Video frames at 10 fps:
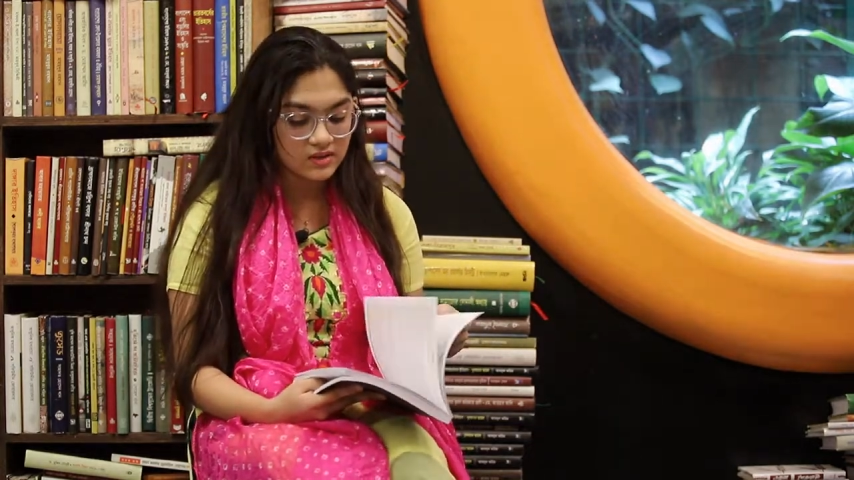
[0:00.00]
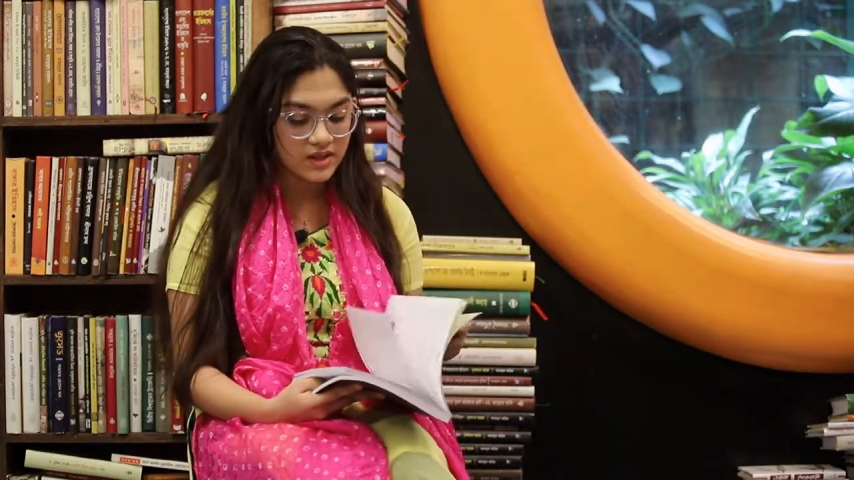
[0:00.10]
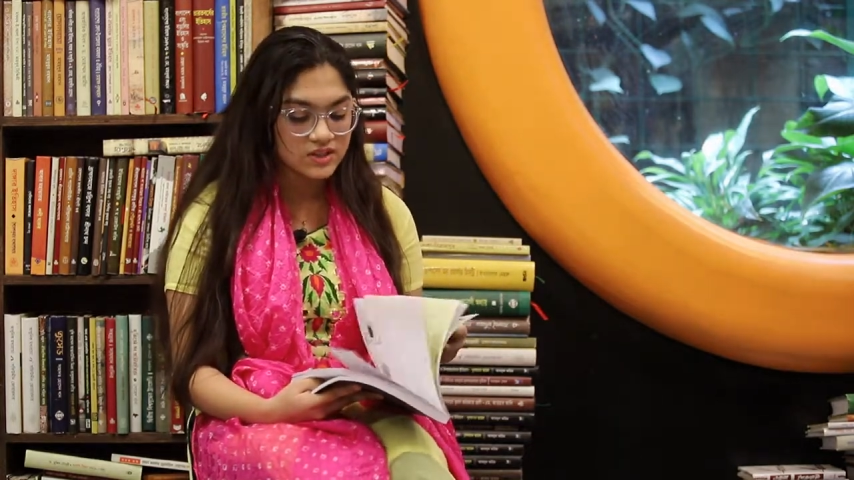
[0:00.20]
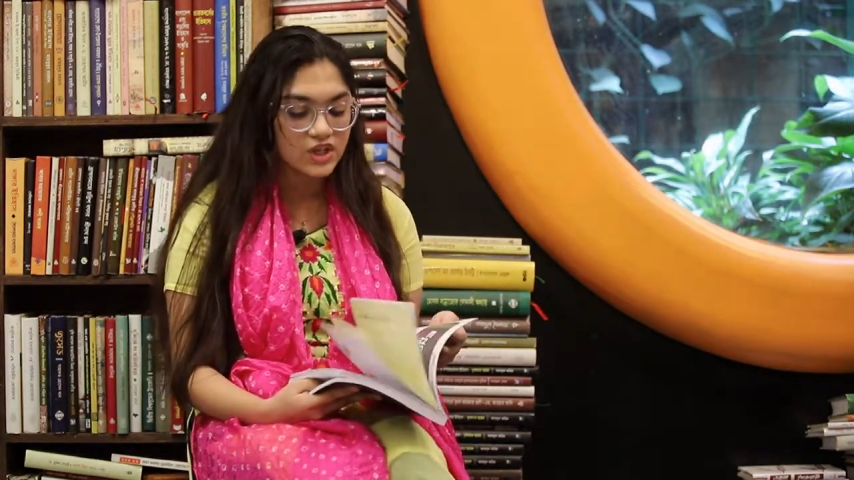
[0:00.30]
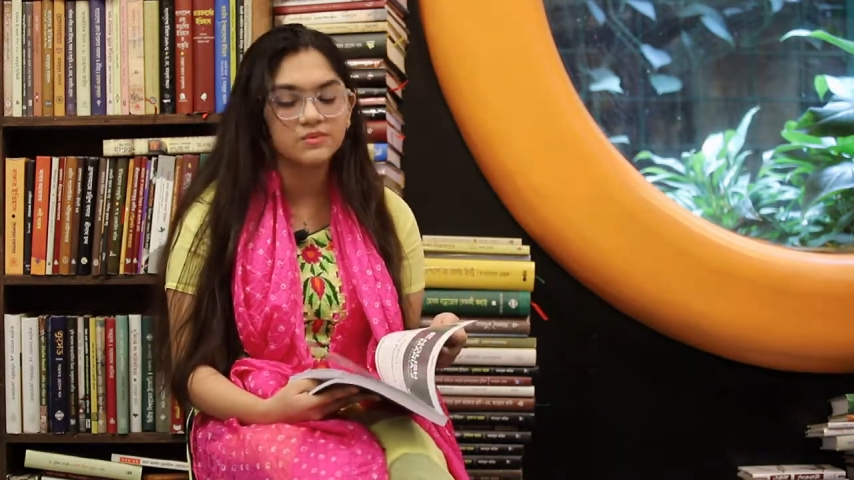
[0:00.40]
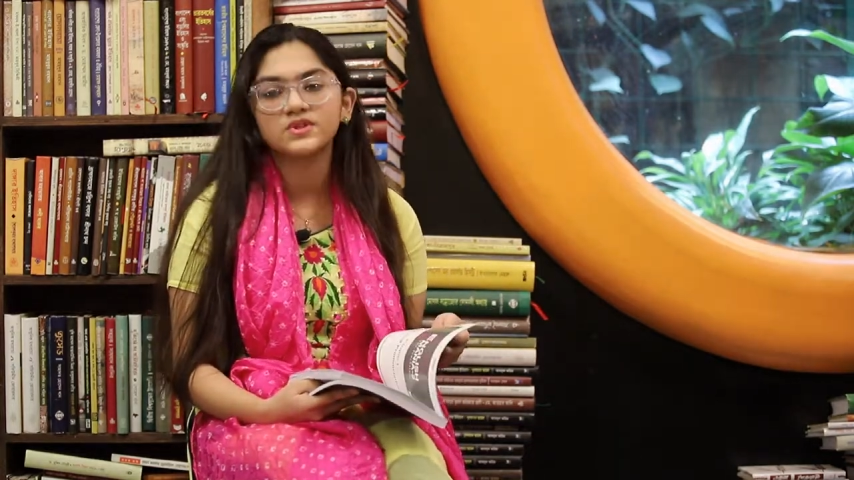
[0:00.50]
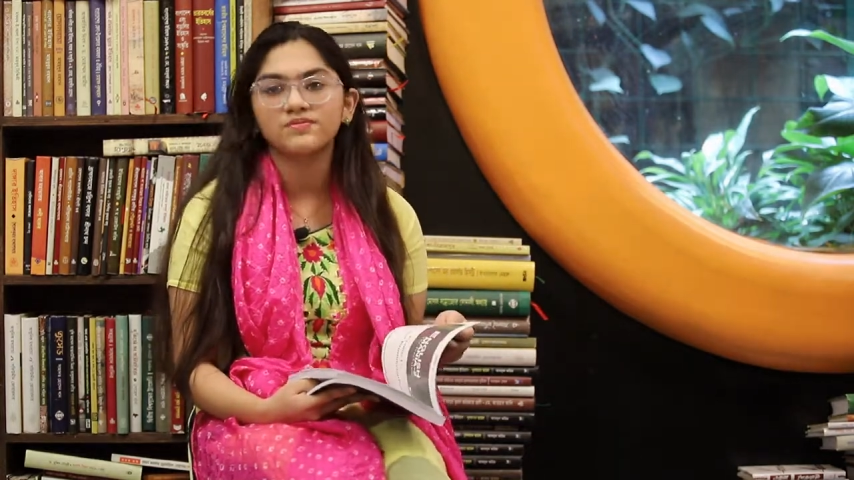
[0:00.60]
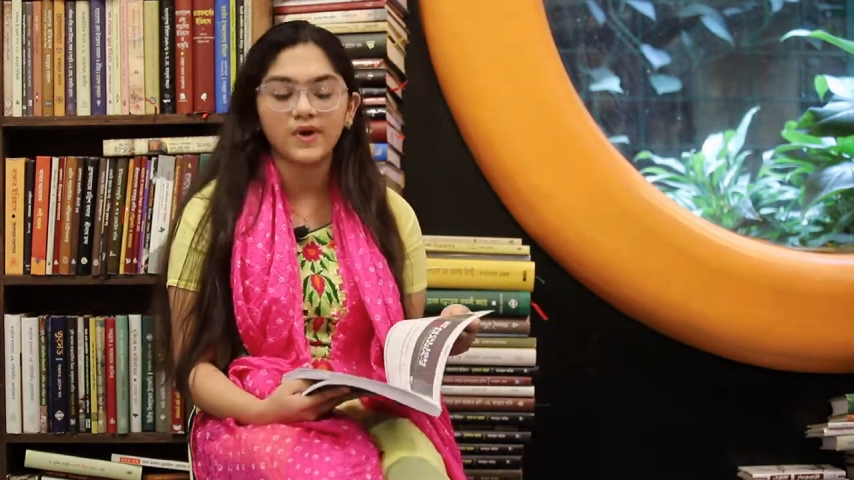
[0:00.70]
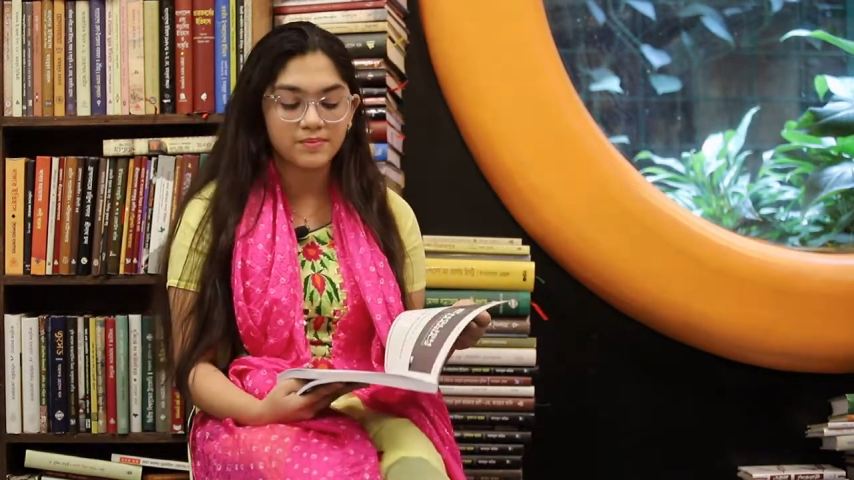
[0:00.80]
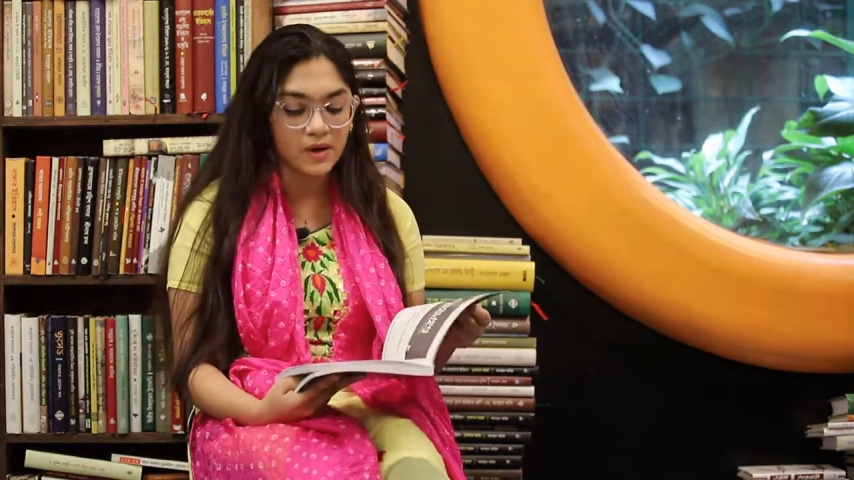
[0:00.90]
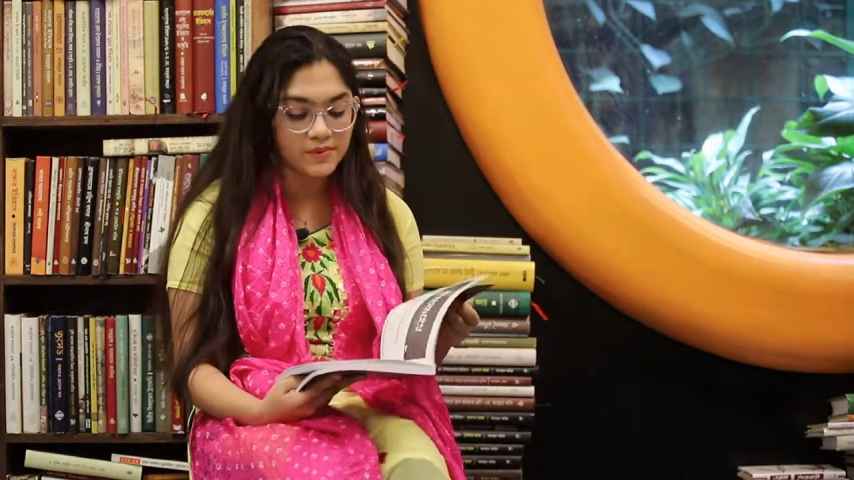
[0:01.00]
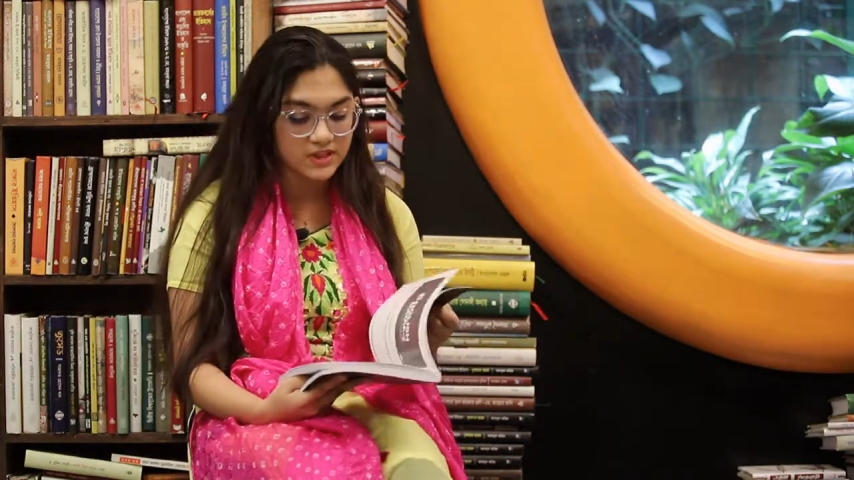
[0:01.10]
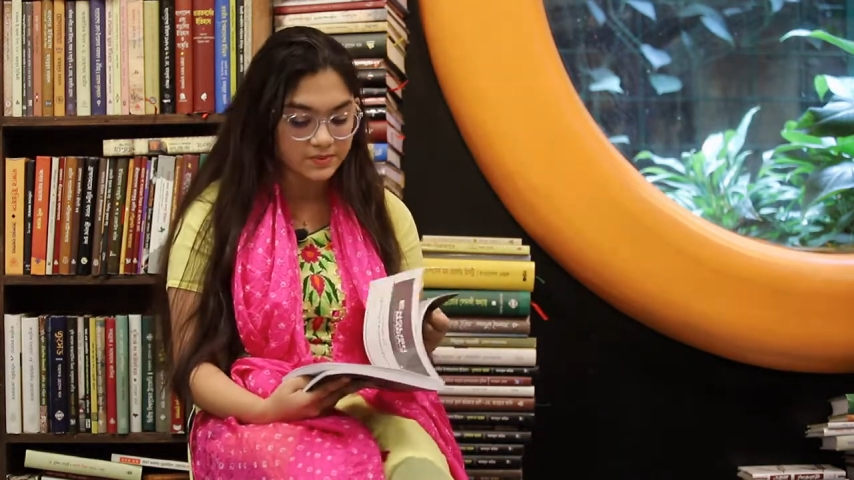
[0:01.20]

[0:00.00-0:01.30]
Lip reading: in terms of my public